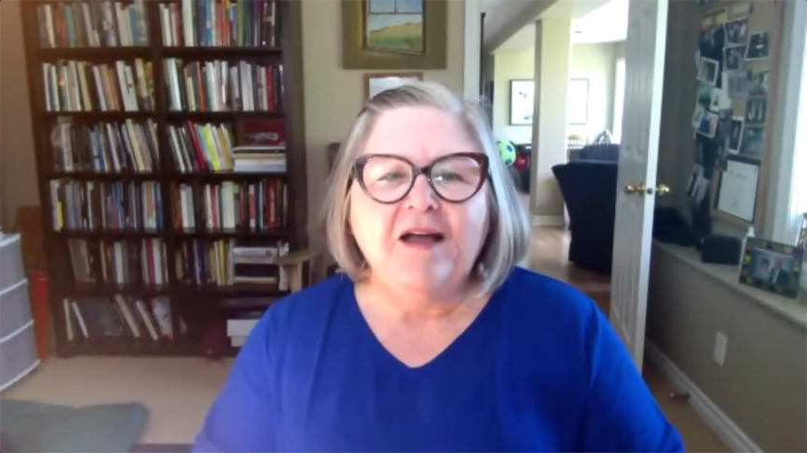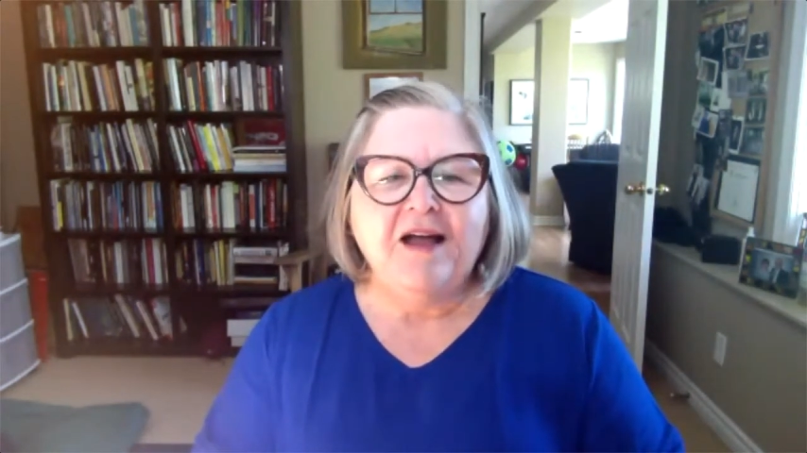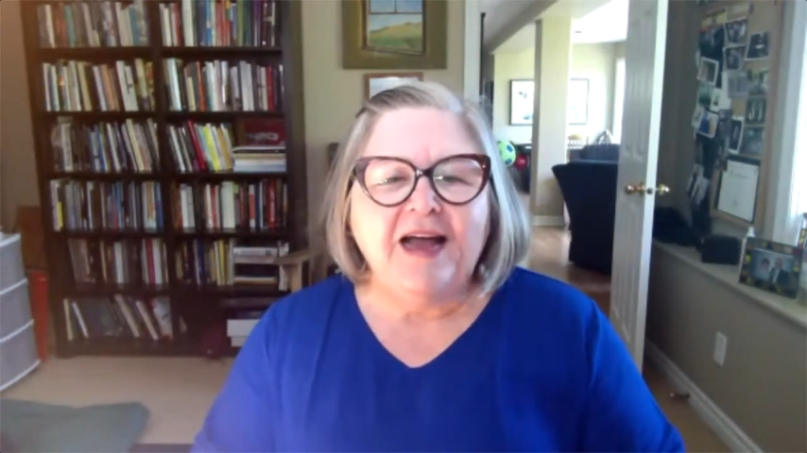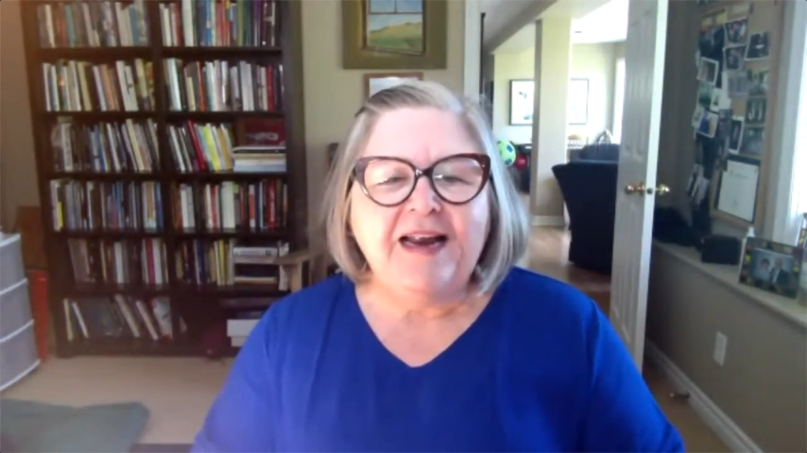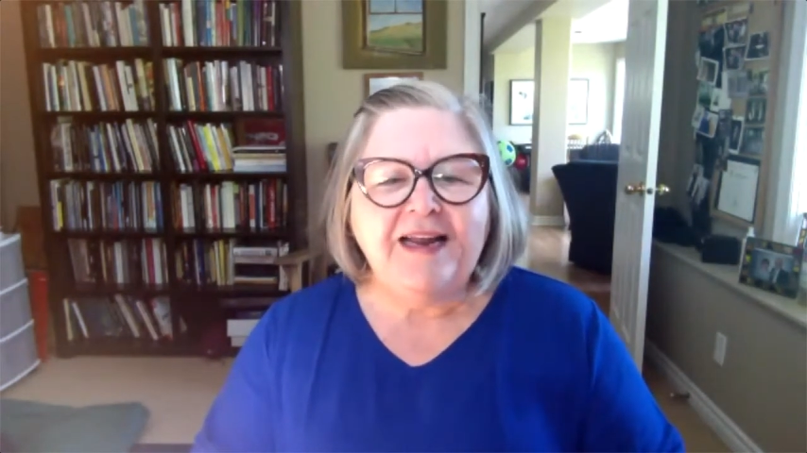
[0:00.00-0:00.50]

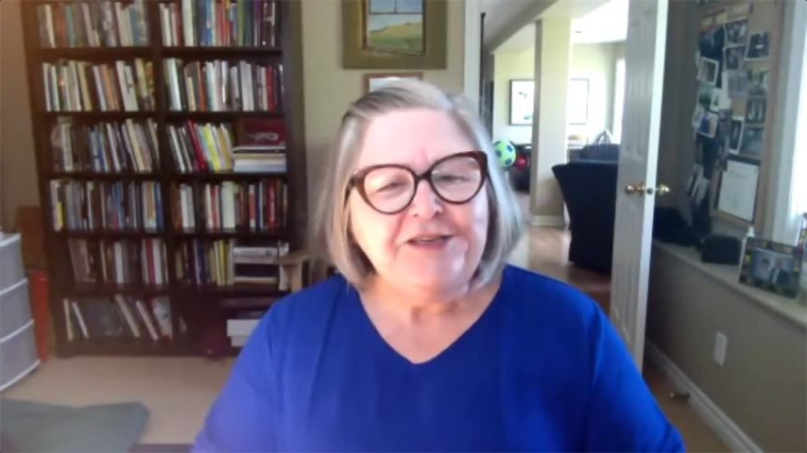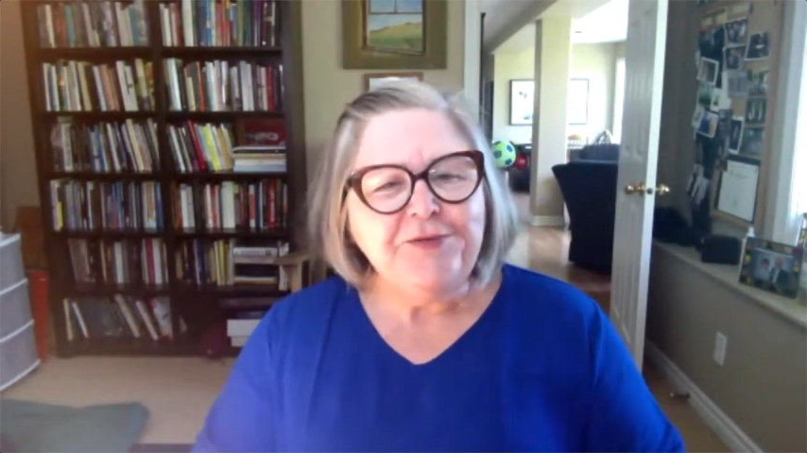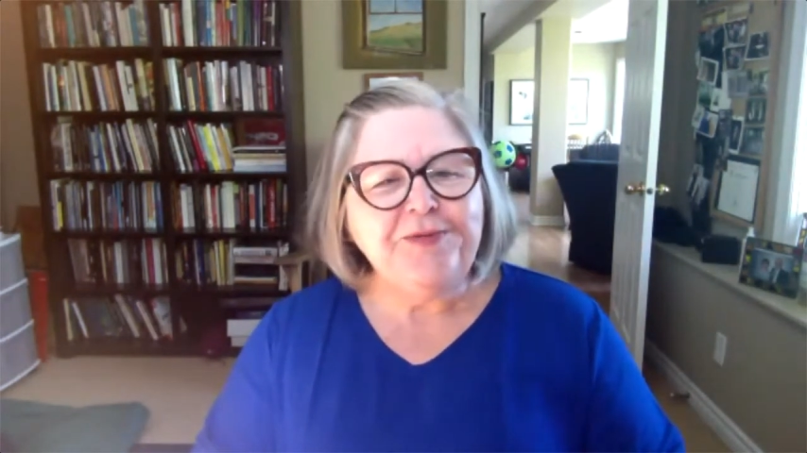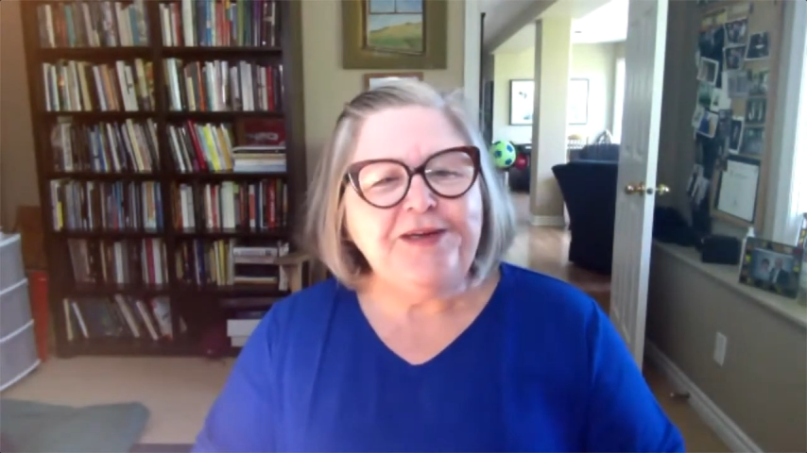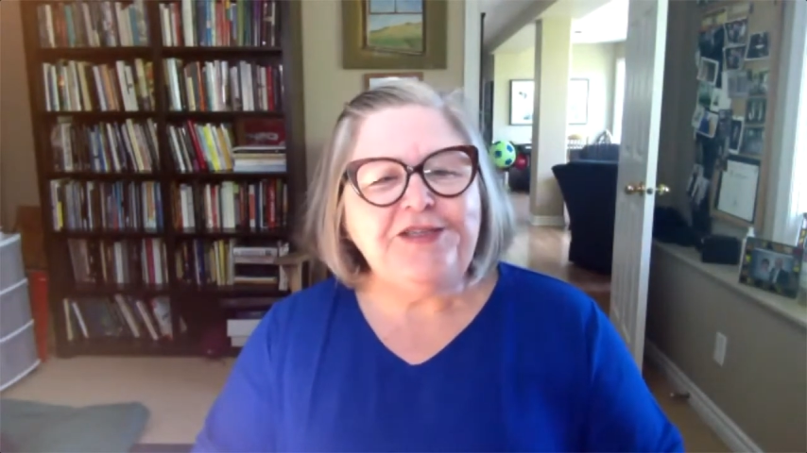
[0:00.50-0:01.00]
I'd like to
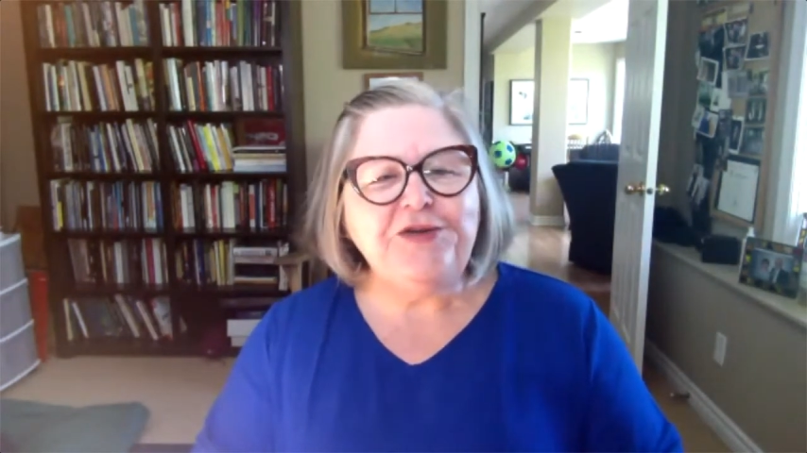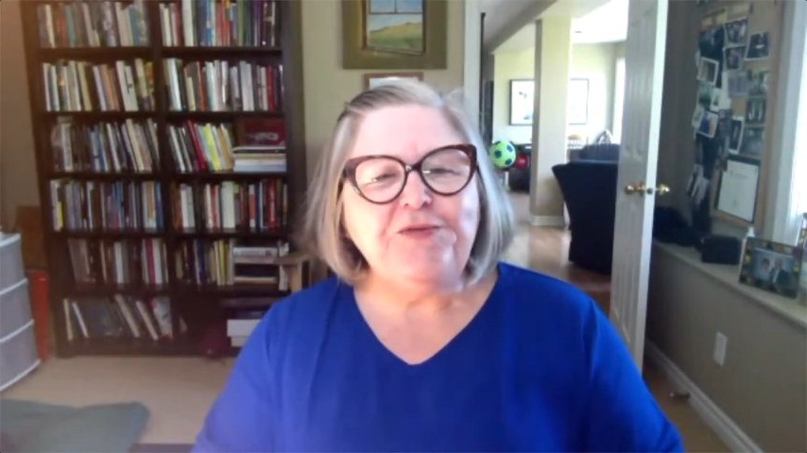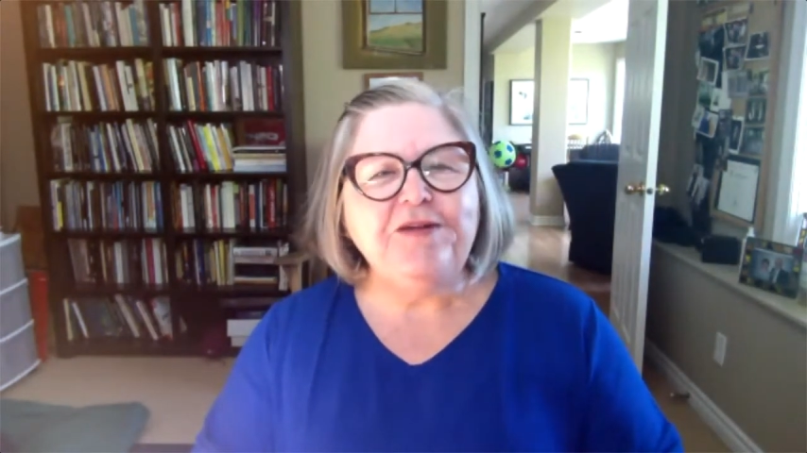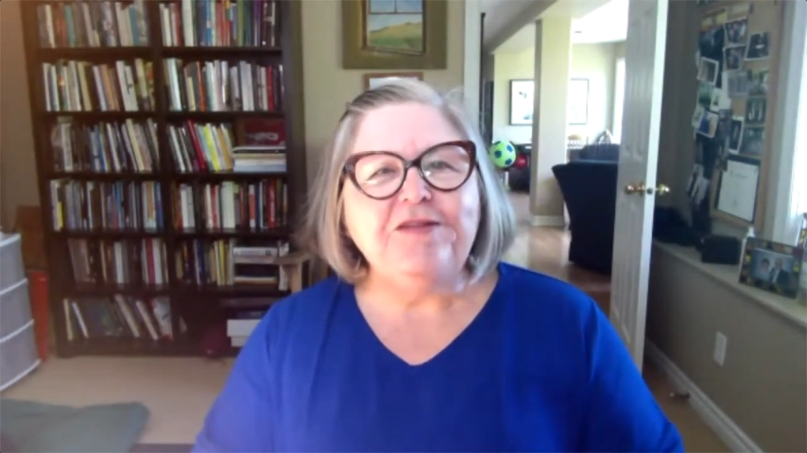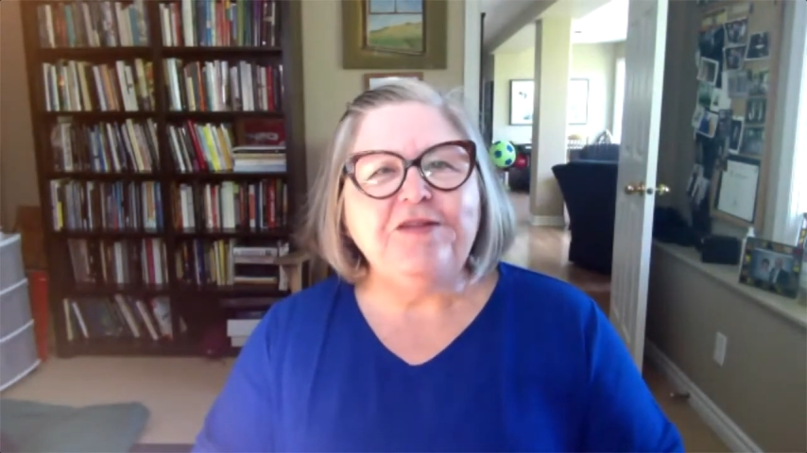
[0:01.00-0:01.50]
read you
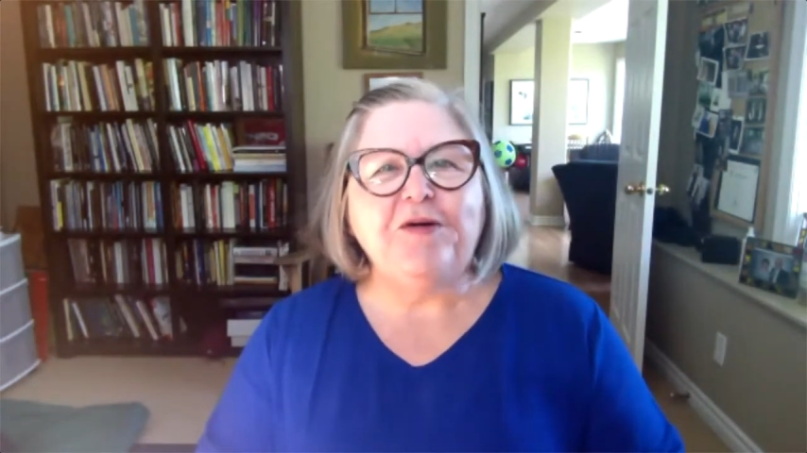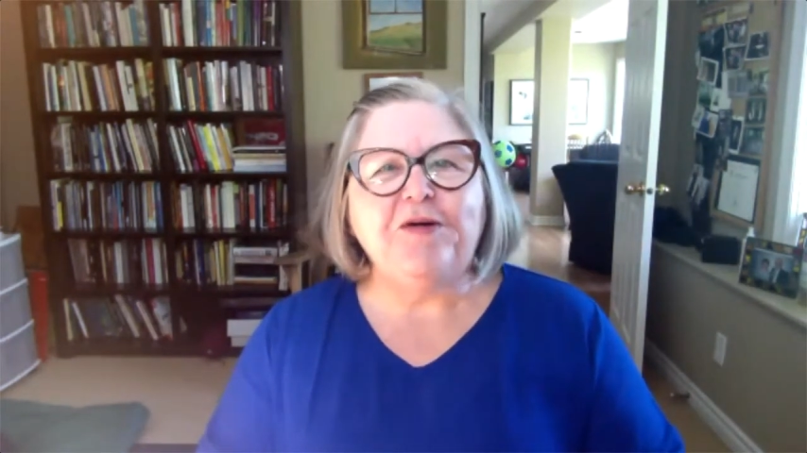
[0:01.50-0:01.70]
one of the